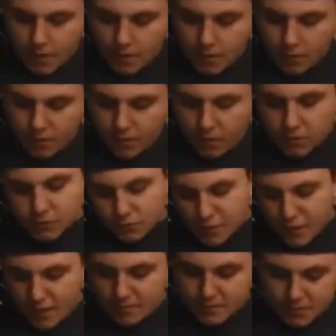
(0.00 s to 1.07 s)
He only lost
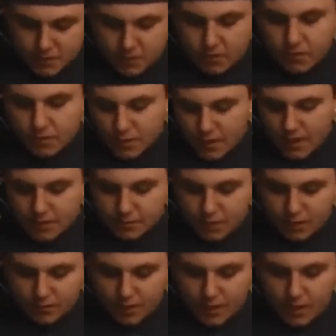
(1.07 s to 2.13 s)
3 games as a starter. Yeah, I just
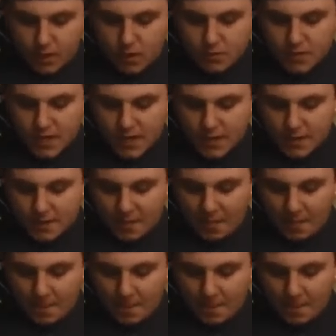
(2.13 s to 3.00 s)
went over that. Okay.